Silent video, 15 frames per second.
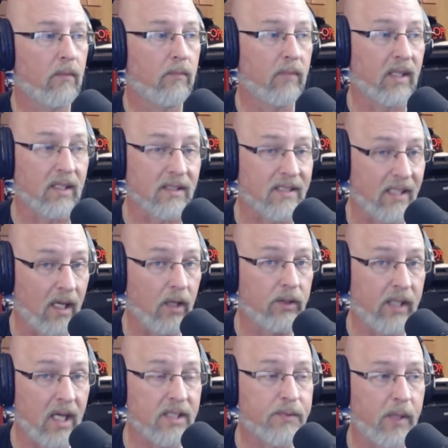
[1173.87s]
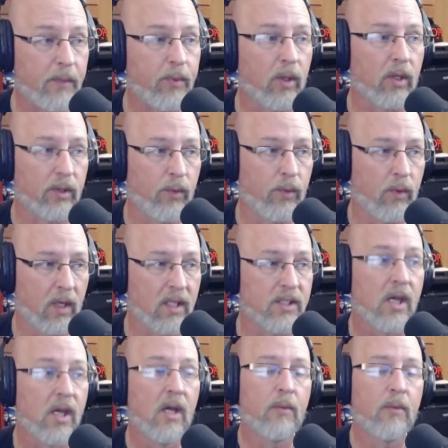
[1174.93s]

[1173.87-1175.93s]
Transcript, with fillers: because the LDS people are the ones